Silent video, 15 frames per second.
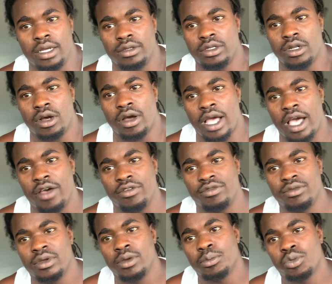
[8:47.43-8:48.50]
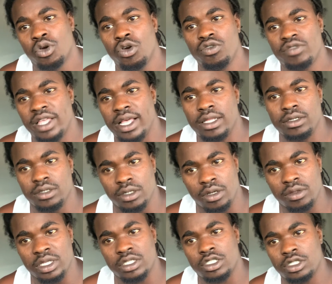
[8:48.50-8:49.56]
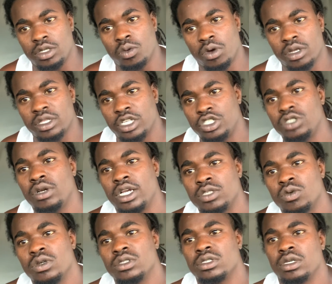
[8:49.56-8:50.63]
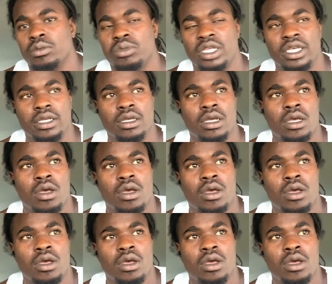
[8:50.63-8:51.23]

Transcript: you know, have proof that, you know, this is the work that you guys want us to complete.